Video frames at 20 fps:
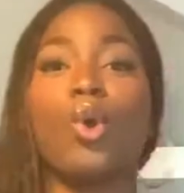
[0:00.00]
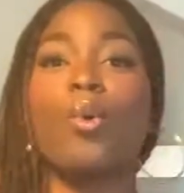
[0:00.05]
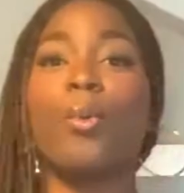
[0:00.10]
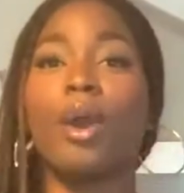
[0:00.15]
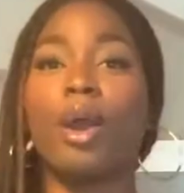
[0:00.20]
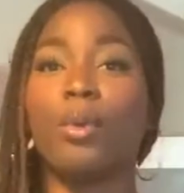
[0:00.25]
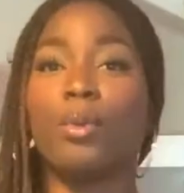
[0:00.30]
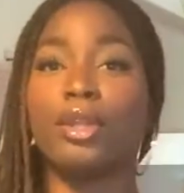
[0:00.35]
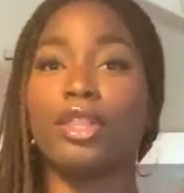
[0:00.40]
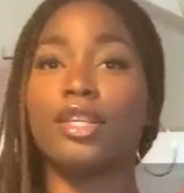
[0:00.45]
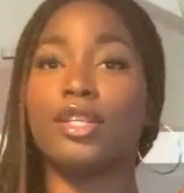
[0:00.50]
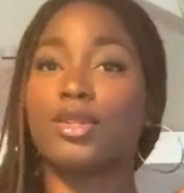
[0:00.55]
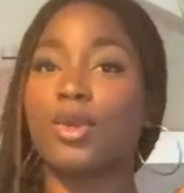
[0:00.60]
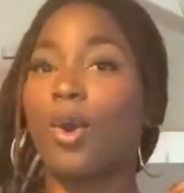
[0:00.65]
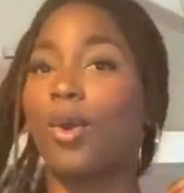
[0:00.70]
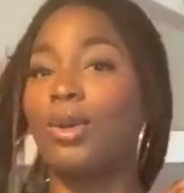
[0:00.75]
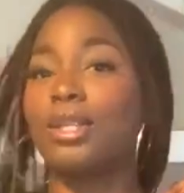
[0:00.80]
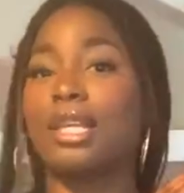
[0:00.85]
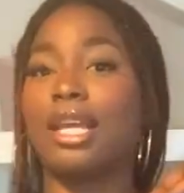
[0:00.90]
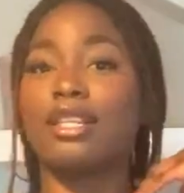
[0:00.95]
well with this
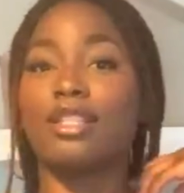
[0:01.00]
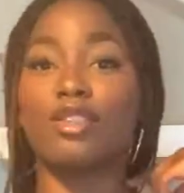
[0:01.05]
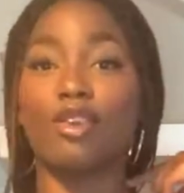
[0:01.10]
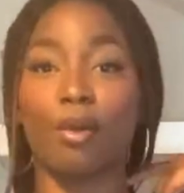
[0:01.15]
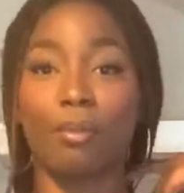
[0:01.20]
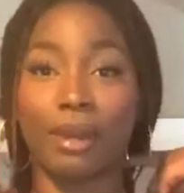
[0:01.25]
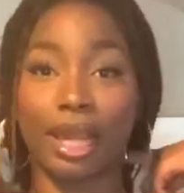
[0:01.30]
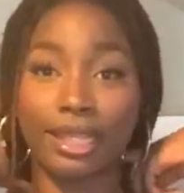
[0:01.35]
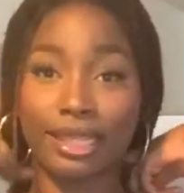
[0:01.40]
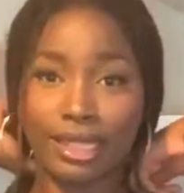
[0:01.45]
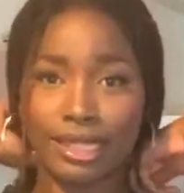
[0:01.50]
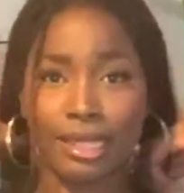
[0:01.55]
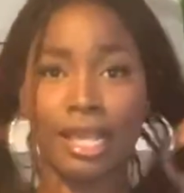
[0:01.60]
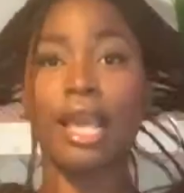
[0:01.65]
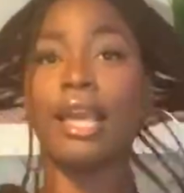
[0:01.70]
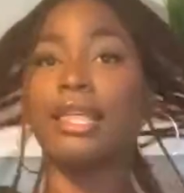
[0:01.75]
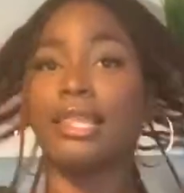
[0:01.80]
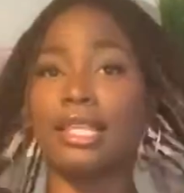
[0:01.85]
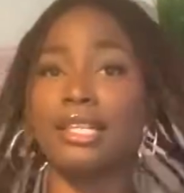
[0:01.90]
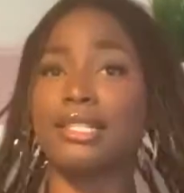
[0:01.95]
halter top. Like, this
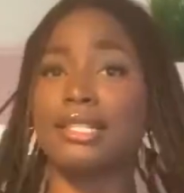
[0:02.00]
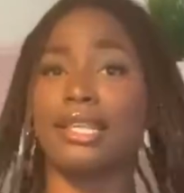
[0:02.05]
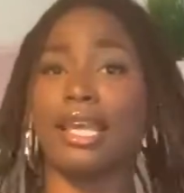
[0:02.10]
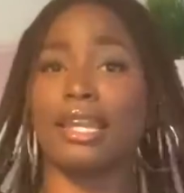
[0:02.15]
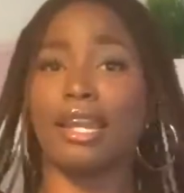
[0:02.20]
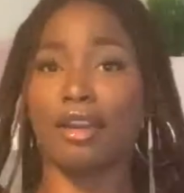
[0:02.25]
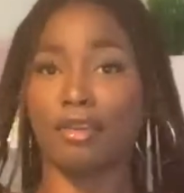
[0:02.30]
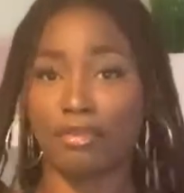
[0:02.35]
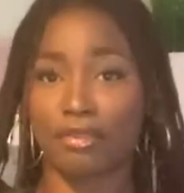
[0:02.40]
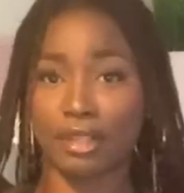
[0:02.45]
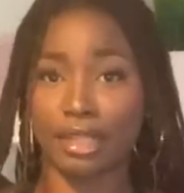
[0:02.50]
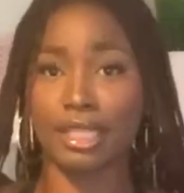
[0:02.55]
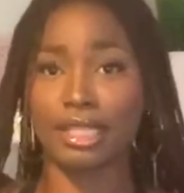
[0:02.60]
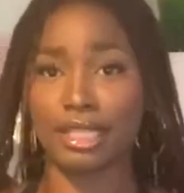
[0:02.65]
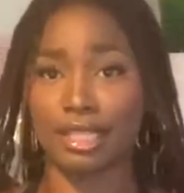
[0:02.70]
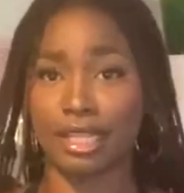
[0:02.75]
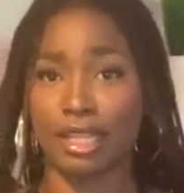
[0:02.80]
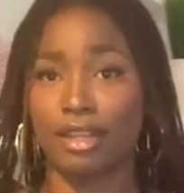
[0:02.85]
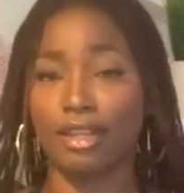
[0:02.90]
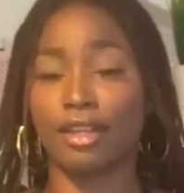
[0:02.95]
is an outfit,
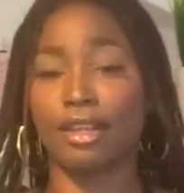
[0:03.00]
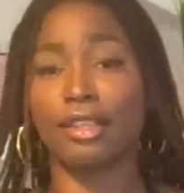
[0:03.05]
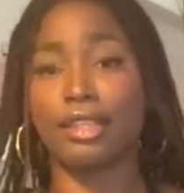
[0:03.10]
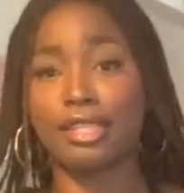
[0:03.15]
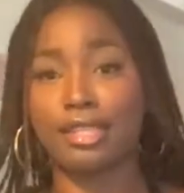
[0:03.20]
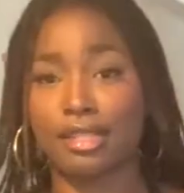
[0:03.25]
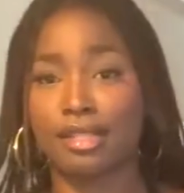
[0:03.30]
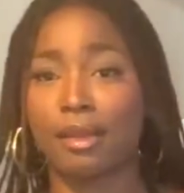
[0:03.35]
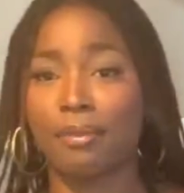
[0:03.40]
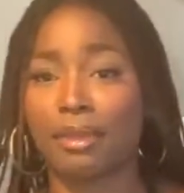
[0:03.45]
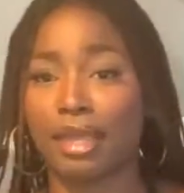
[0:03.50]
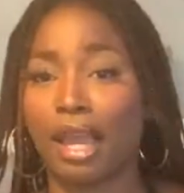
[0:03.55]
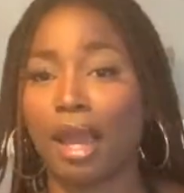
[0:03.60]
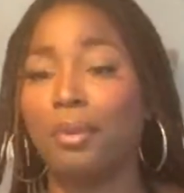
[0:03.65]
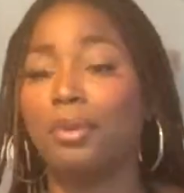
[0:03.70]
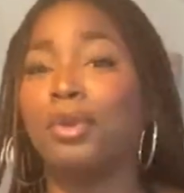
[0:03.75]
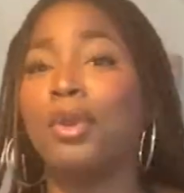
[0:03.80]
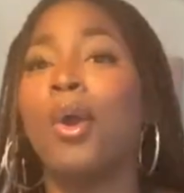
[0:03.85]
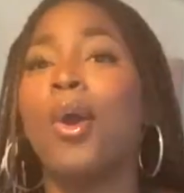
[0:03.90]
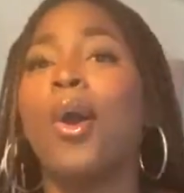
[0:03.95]
this is a look, this is something I would